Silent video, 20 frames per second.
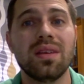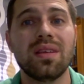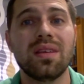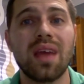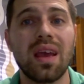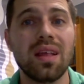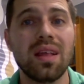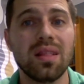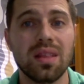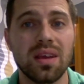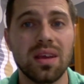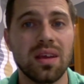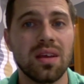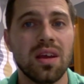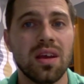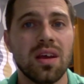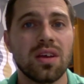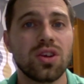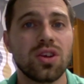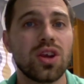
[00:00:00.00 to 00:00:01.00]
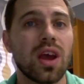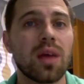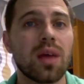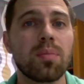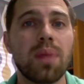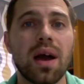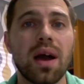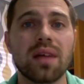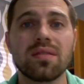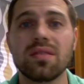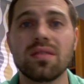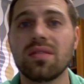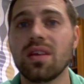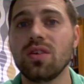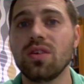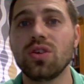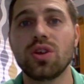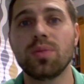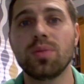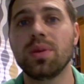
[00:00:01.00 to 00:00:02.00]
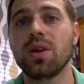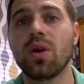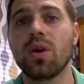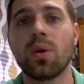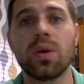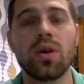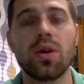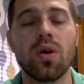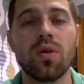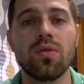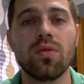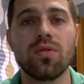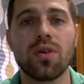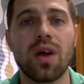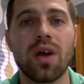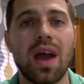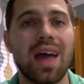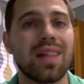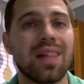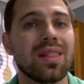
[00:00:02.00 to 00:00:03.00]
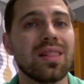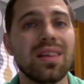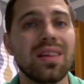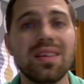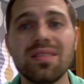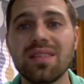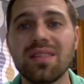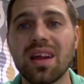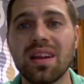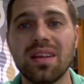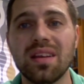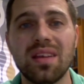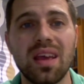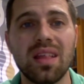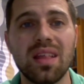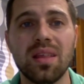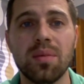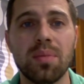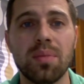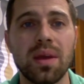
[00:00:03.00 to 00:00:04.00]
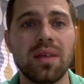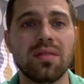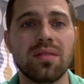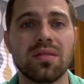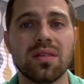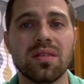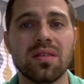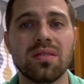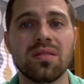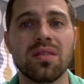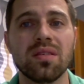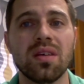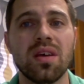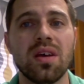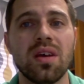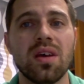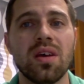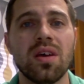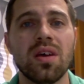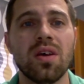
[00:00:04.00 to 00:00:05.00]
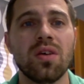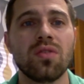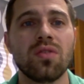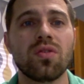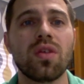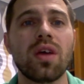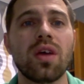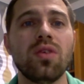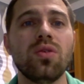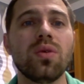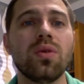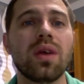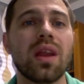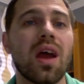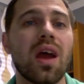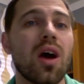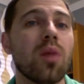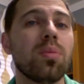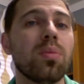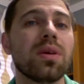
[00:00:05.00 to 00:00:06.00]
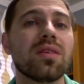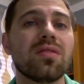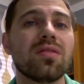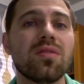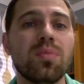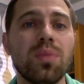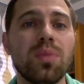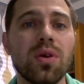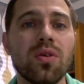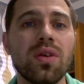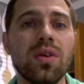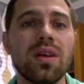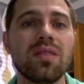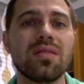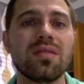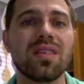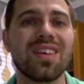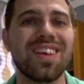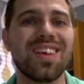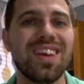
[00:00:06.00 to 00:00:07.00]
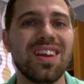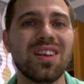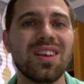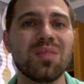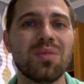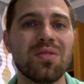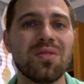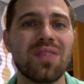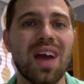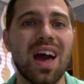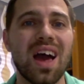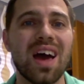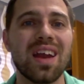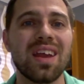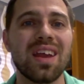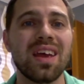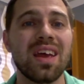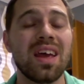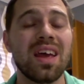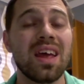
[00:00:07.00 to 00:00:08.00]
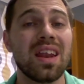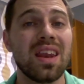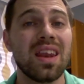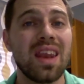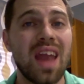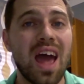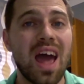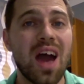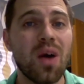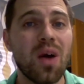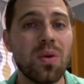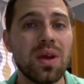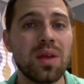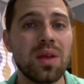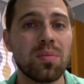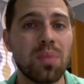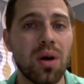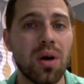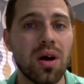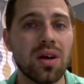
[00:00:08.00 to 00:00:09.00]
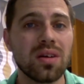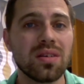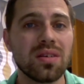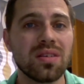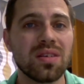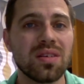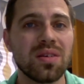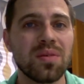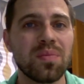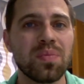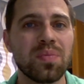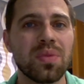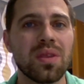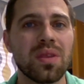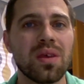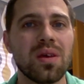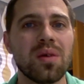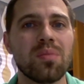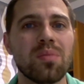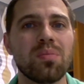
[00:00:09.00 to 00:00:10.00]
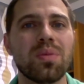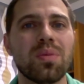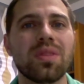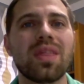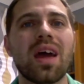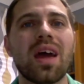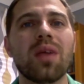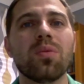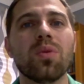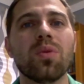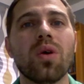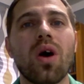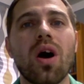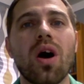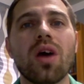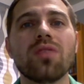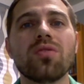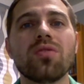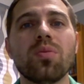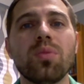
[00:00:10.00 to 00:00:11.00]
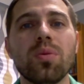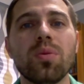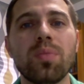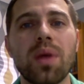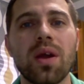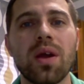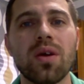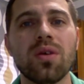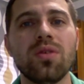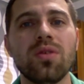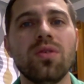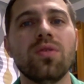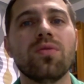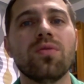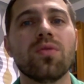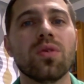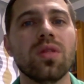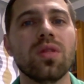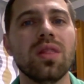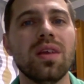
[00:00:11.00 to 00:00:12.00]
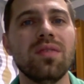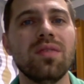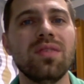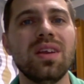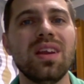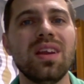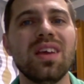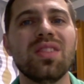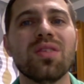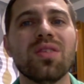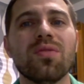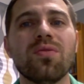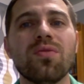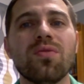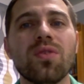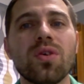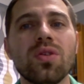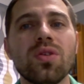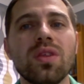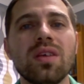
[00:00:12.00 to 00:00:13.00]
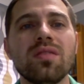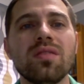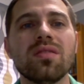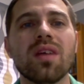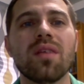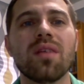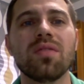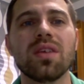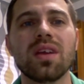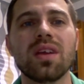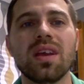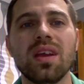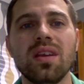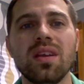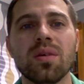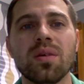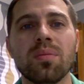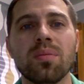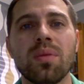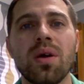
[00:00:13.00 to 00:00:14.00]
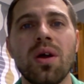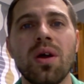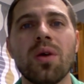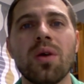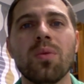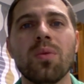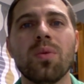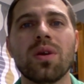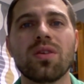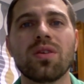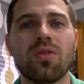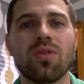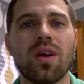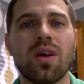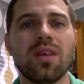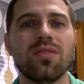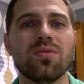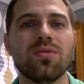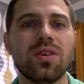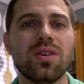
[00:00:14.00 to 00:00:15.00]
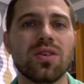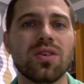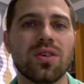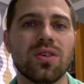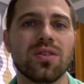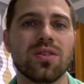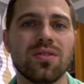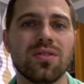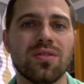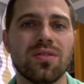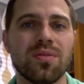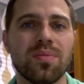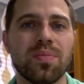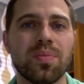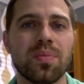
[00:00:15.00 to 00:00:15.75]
daily, checkboxes that you should be going over at least on a daily basis, so that you can help experience the kingdom of God now in part, but that it will also prepare you for living in the fullness of the kingdom when Christ returns.